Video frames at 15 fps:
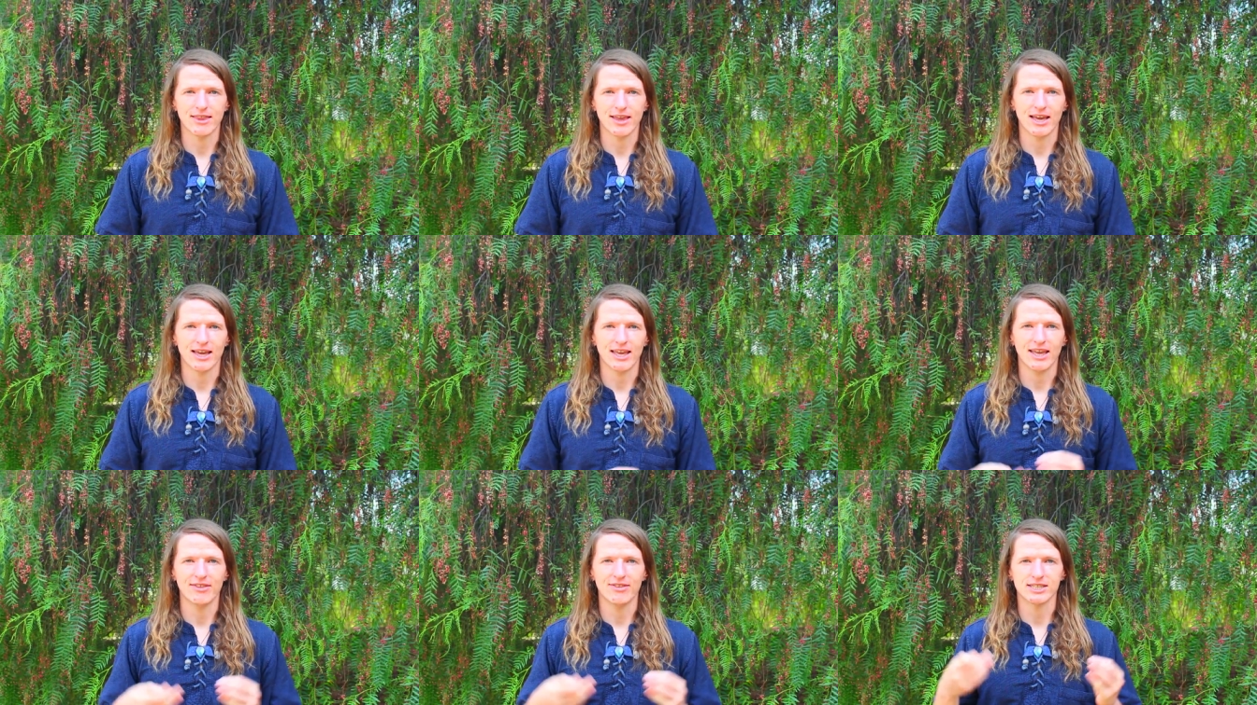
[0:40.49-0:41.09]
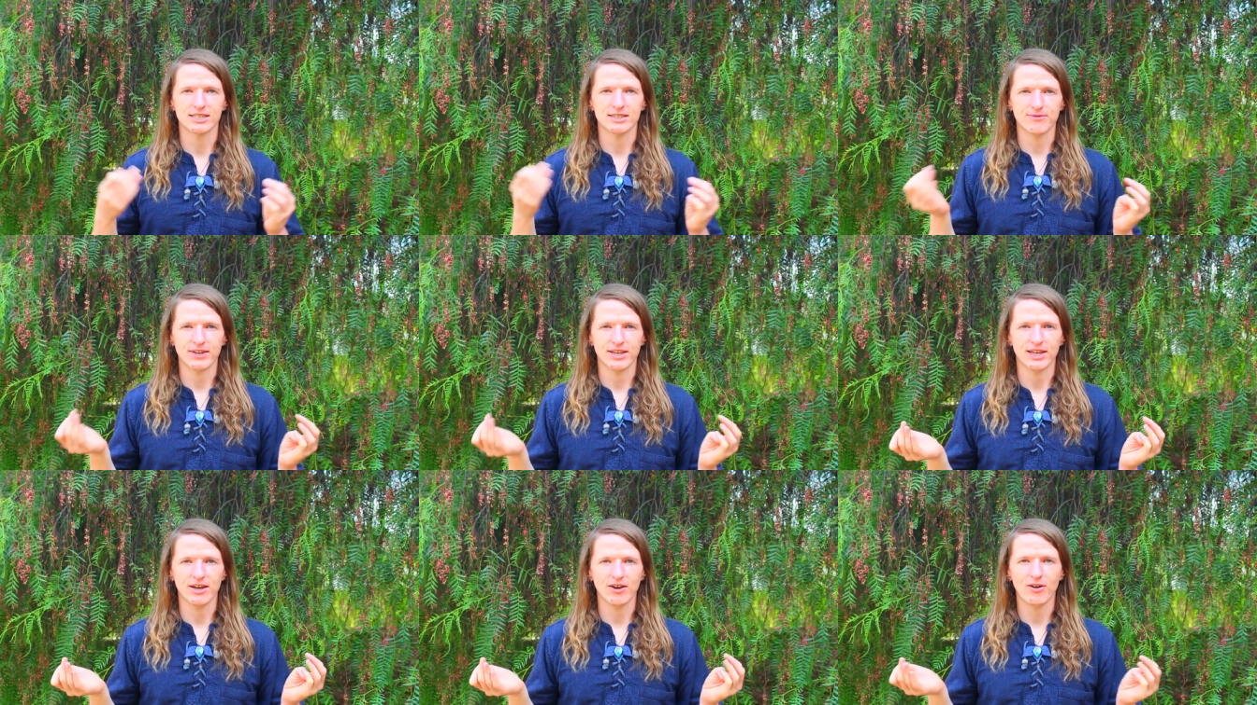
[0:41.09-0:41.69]
that in this
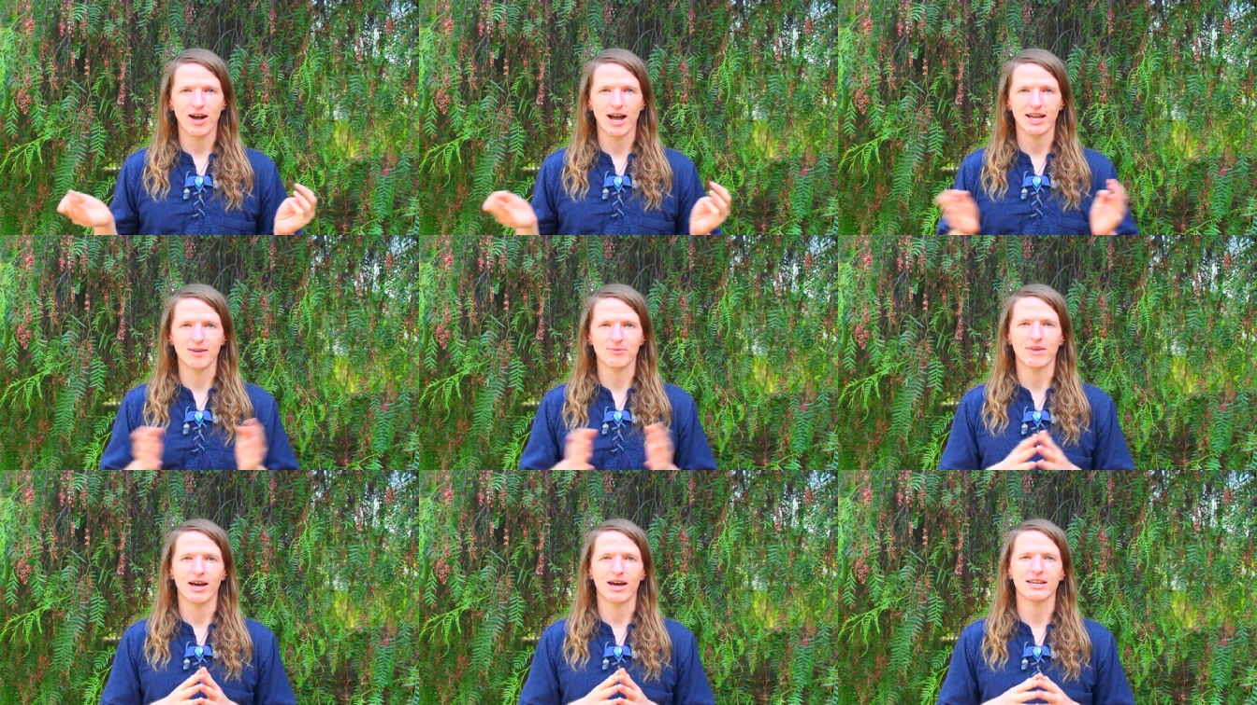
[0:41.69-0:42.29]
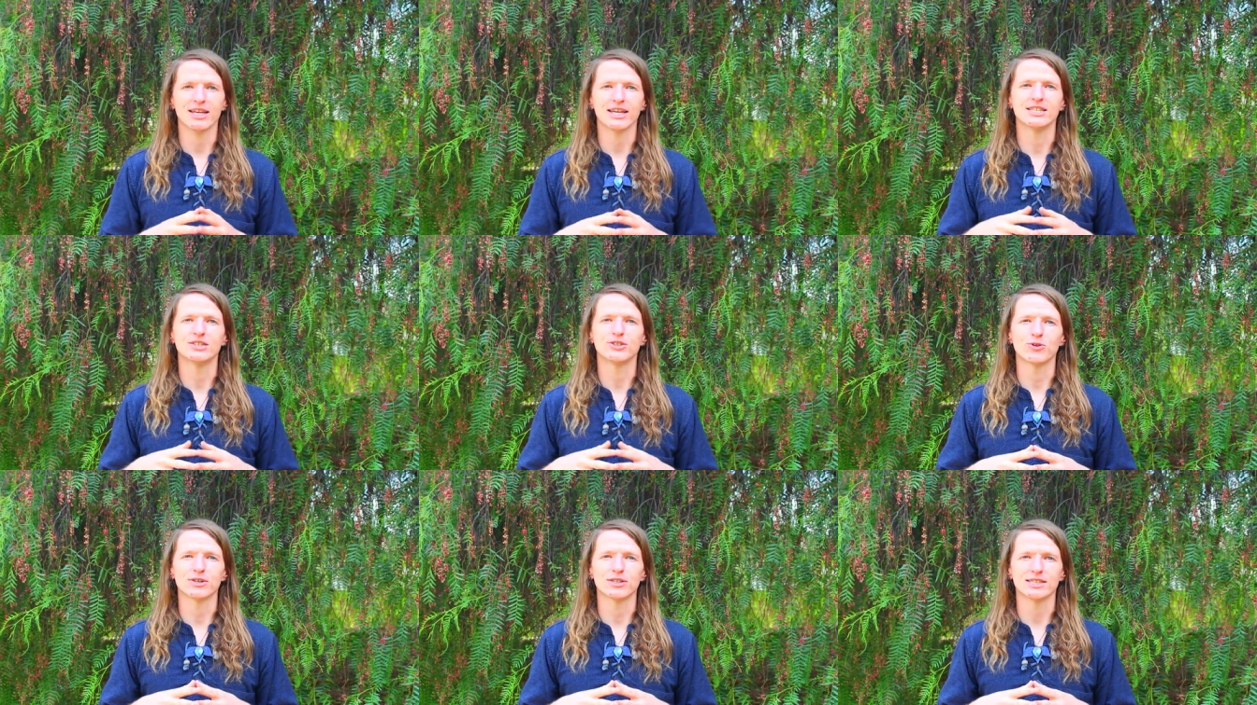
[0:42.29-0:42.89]
video I am not
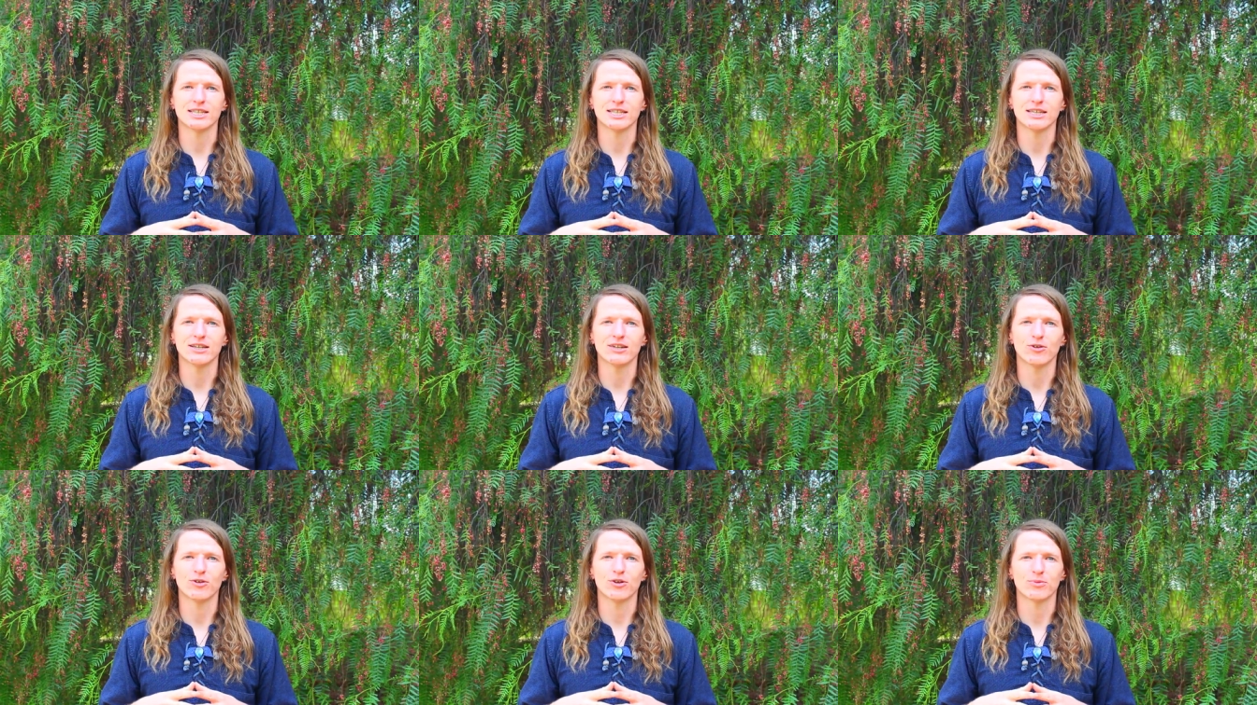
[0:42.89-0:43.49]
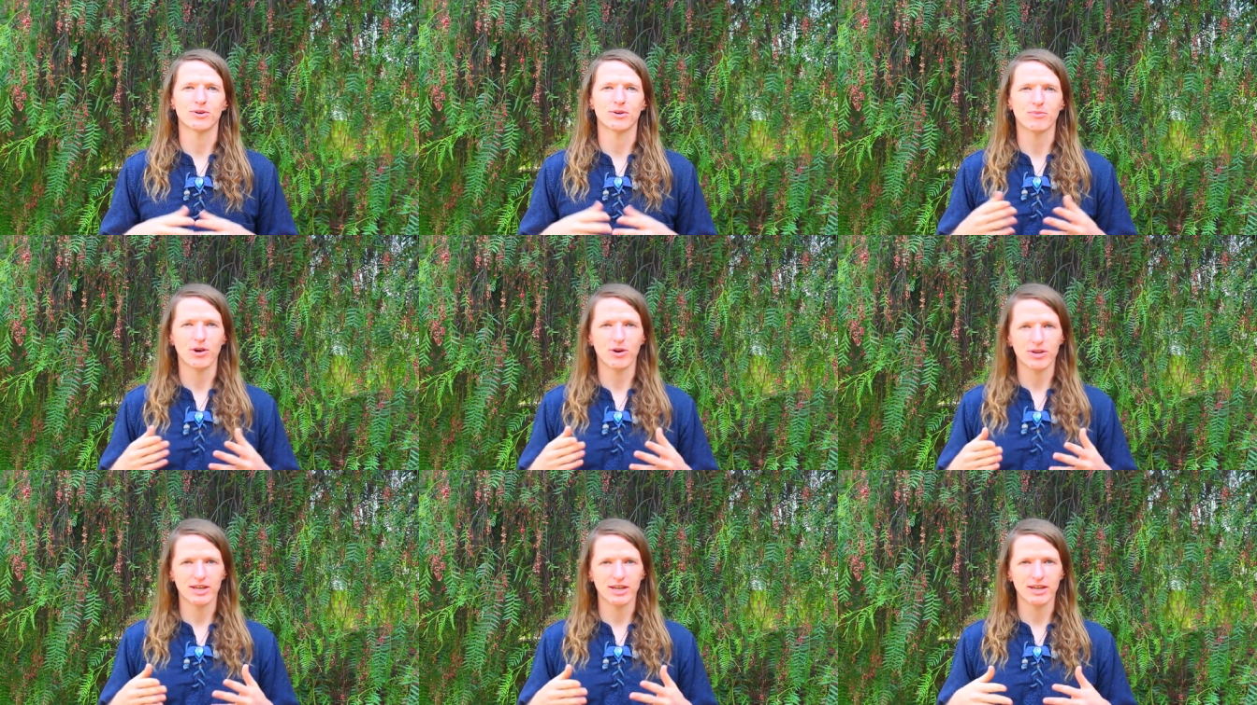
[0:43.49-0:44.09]
endorsing or
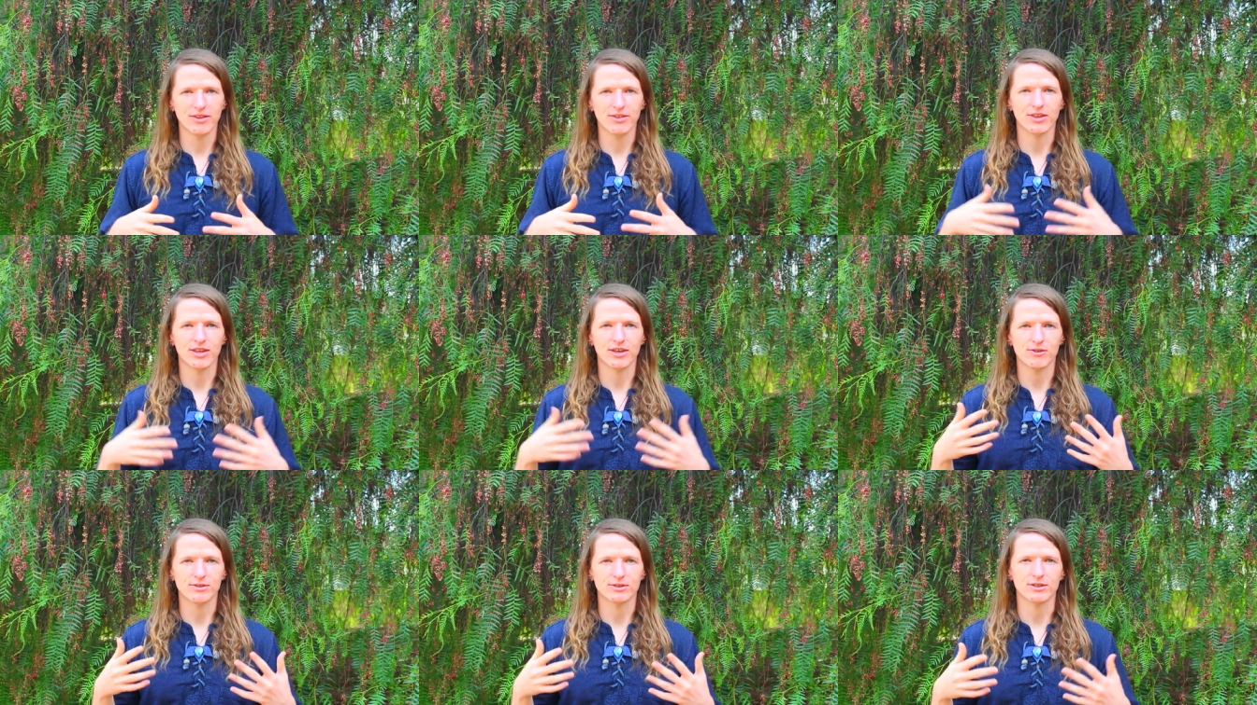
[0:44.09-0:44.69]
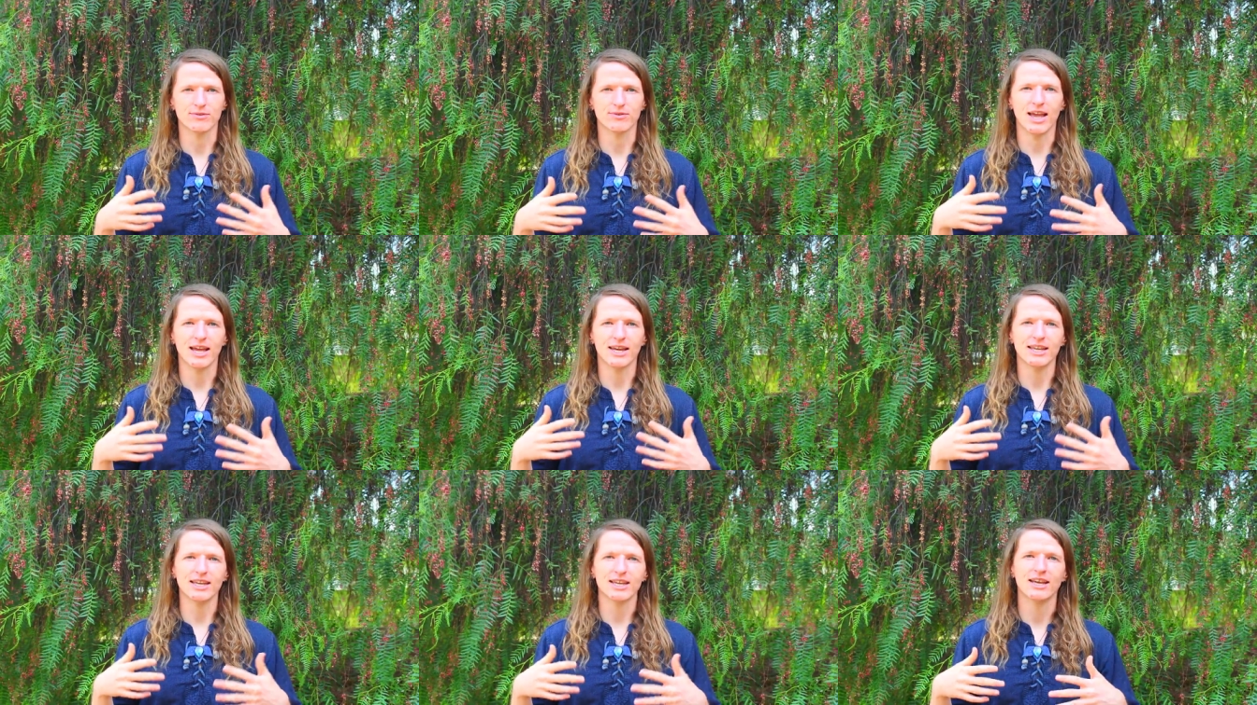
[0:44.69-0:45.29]
promoting the use of
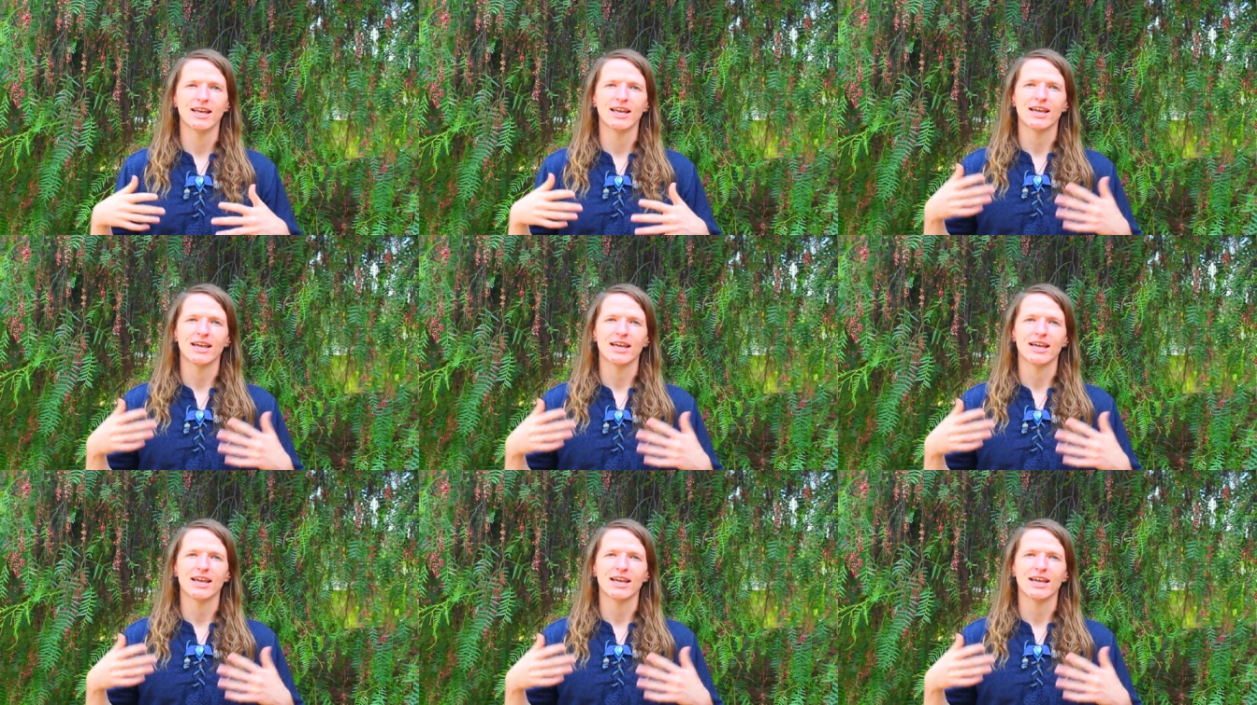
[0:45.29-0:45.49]
any